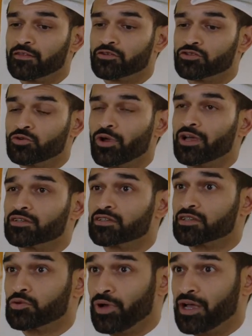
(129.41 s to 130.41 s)
there's no excess
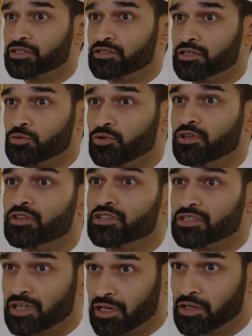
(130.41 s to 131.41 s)
capacity within the
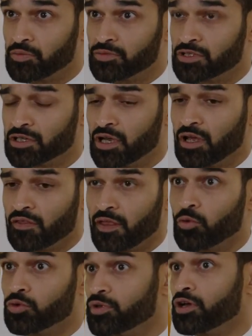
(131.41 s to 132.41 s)
stadiums that
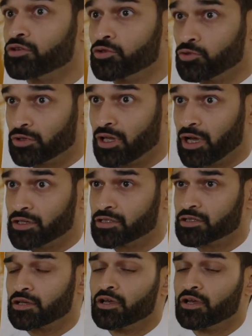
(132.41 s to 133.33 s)
will be underutilized.